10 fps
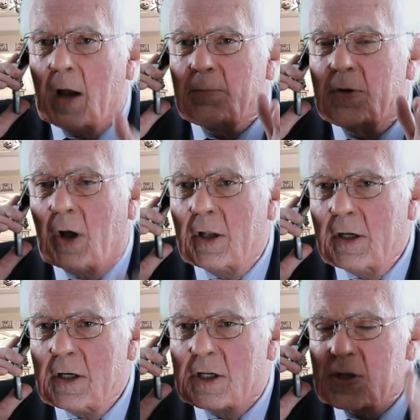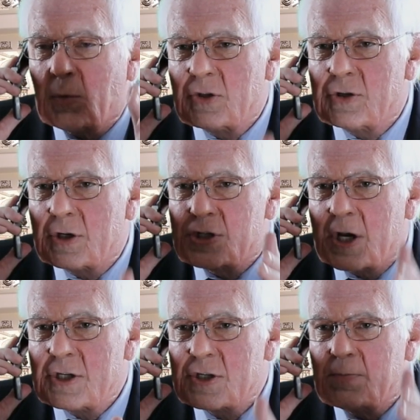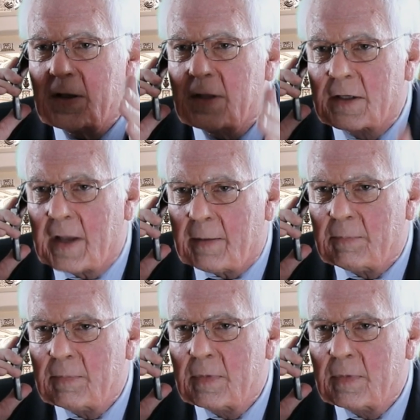I'm calling because I want you to change my nickname.